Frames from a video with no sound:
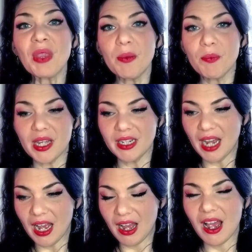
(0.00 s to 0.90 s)
but
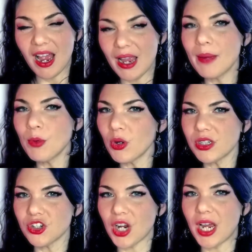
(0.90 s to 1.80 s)
I am going
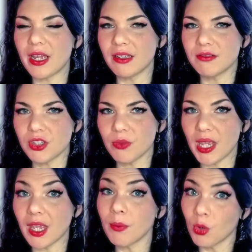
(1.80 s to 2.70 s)
to try to
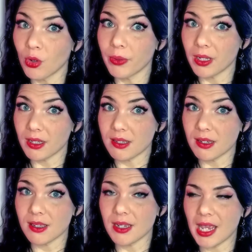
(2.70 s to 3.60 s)
make a more
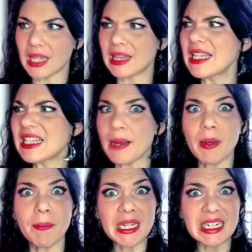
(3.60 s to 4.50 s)
realistic snake. And this time
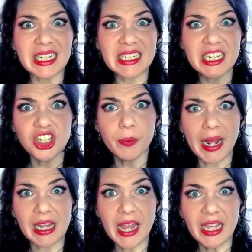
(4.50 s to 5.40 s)
I'm going to condition my
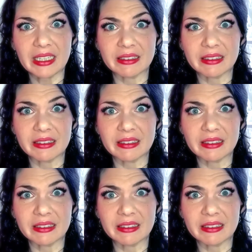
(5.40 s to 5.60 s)
clay.